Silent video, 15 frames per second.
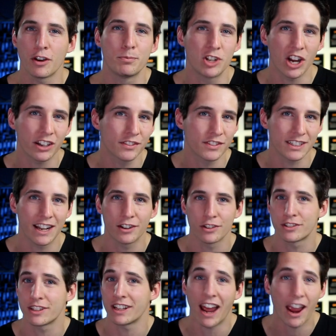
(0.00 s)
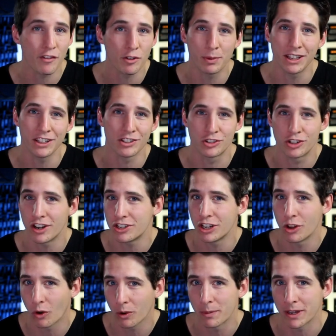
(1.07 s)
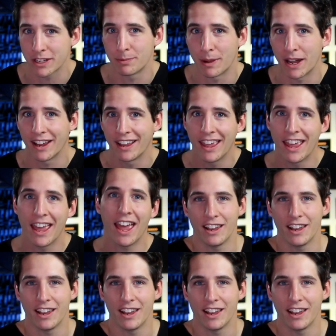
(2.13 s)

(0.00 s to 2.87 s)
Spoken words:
objective standards that everybody is judging your mix by,